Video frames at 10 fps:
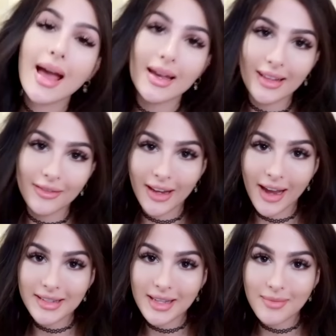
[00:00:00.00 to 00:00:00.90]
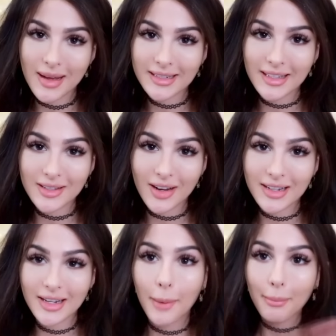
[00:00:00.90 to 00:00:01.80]
I love you guys so much. Thanks for
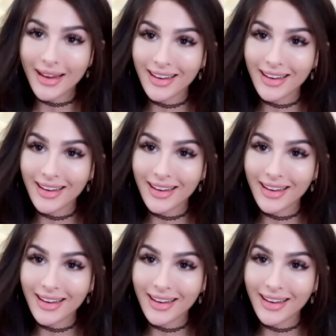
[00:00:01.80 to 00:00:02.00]
watching. Bye